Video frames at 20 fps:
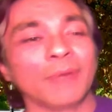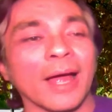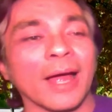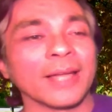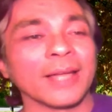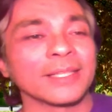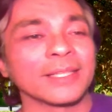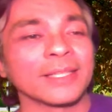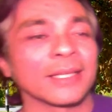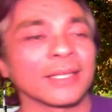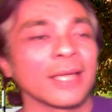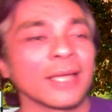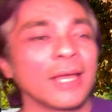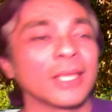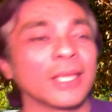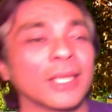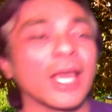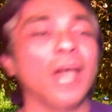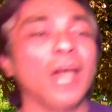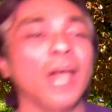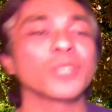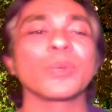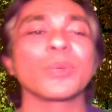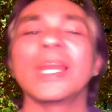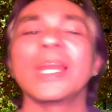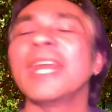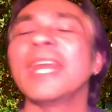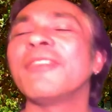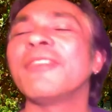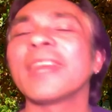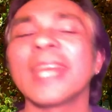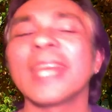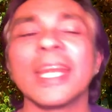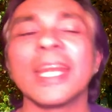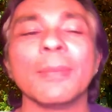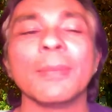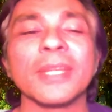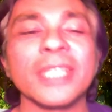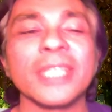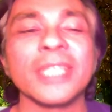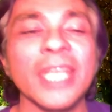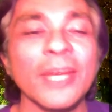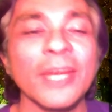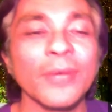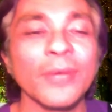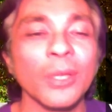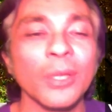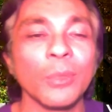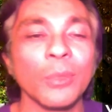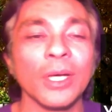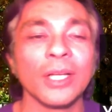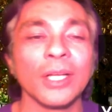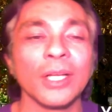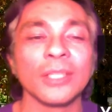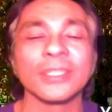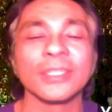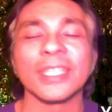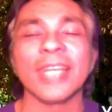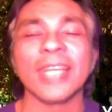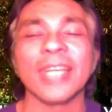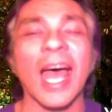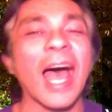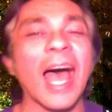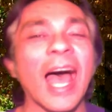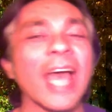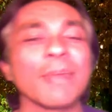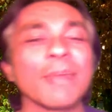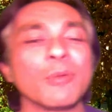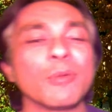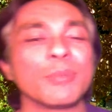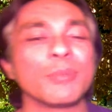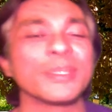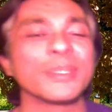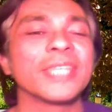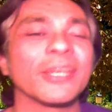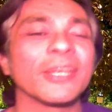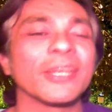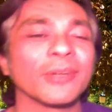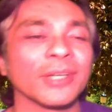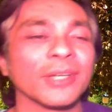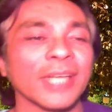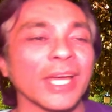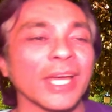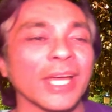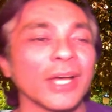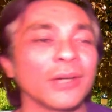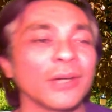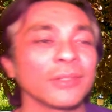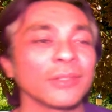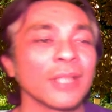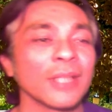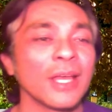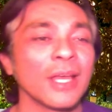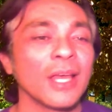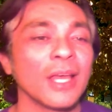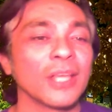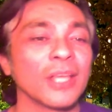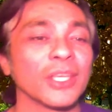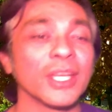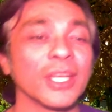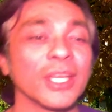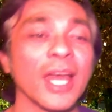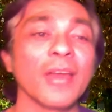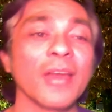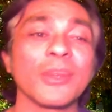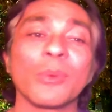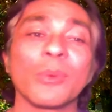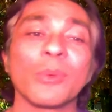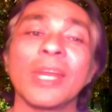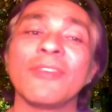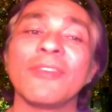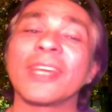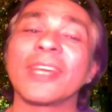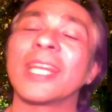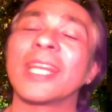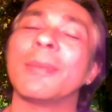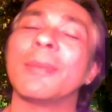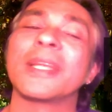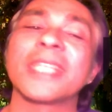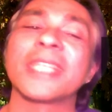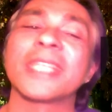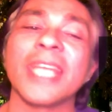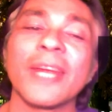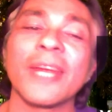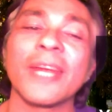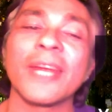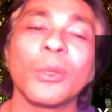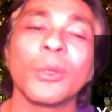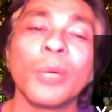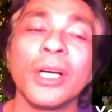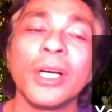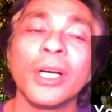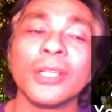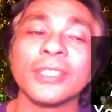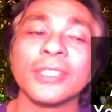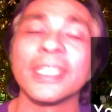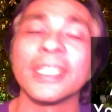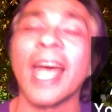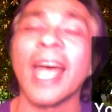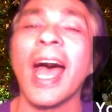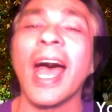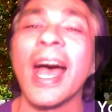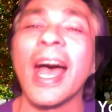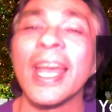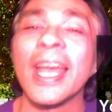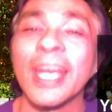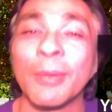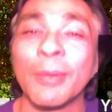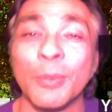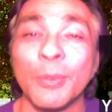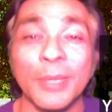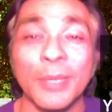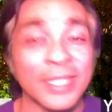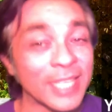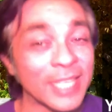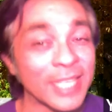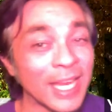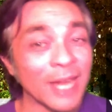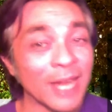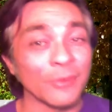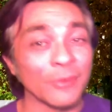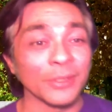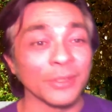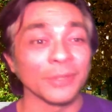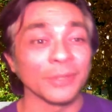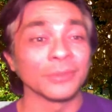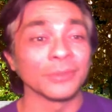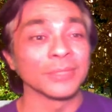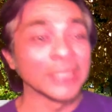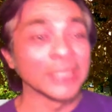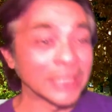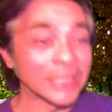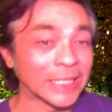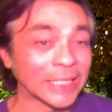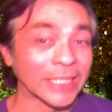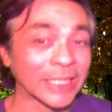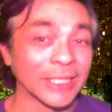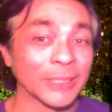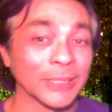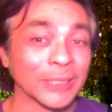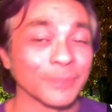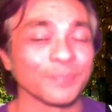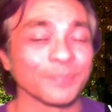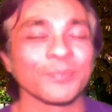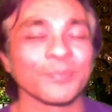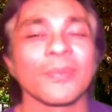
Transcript: Right. 'Cause we're living in a material world and I'm a material girl. You know that we're living in a material world and I am a material girl.